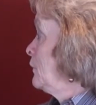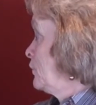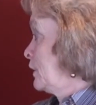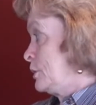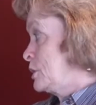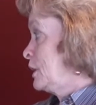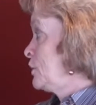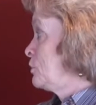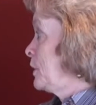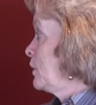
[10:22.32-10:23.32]
the
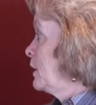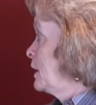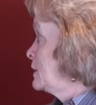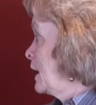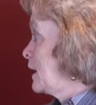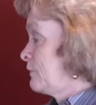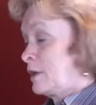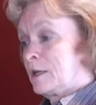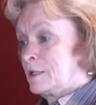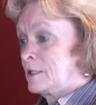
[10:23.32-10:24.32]
legislature better get us out of it,
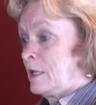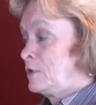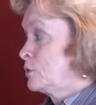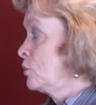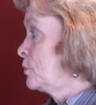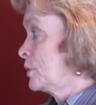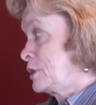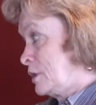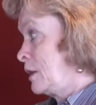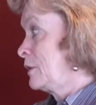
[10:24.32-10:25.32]
because the state school
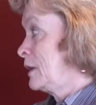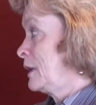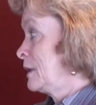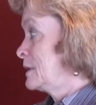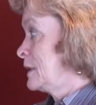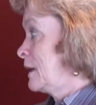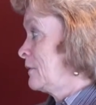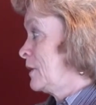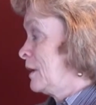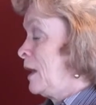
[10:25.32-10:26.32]
board's not going to get us out
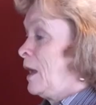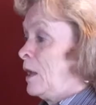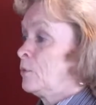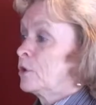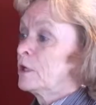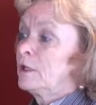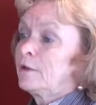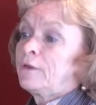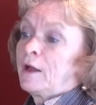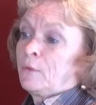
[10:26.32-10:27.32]
of it and we're going to
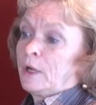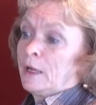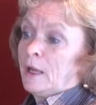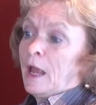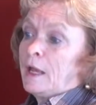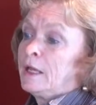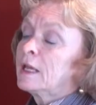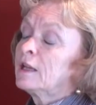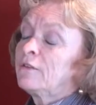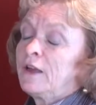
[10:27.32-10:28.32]
live that way. And it
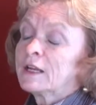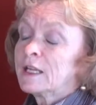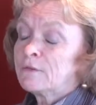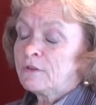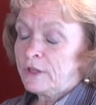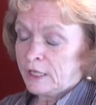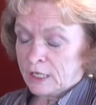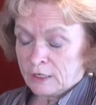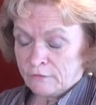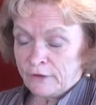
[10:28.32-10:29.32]
can affect everything. It
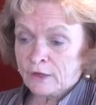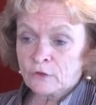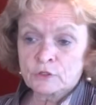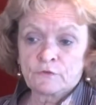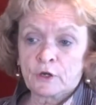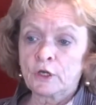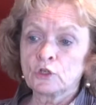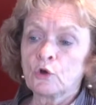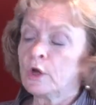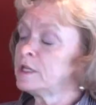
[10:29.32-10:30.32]
can affect those very
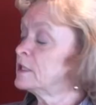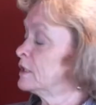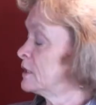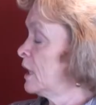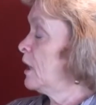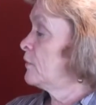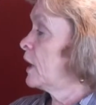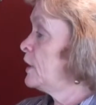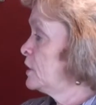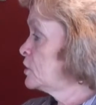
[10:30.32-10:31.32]
choices that
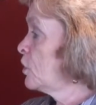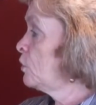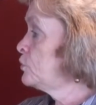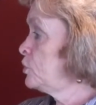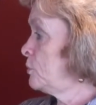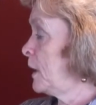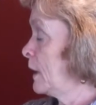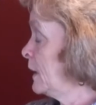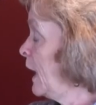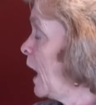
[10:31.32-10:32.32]
I just told you
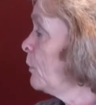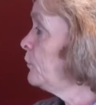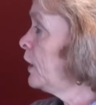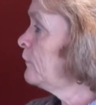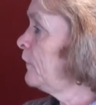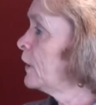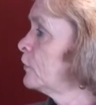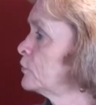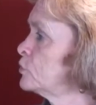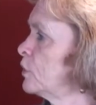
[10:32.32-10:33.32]
about. And how would they affect
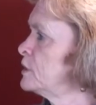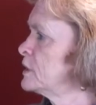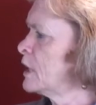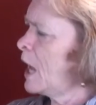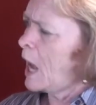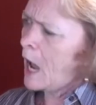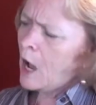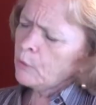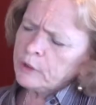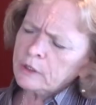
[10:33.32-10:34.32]
those choices?
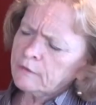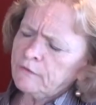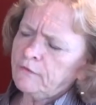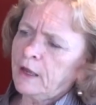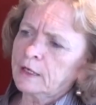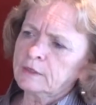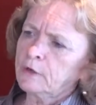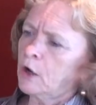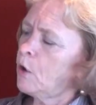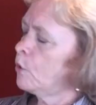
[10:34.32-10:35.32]
How would it affect
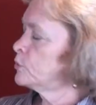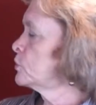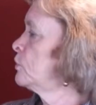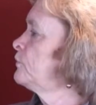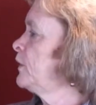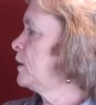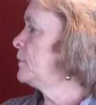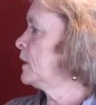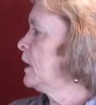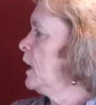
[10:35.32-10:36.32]
a homeschool family?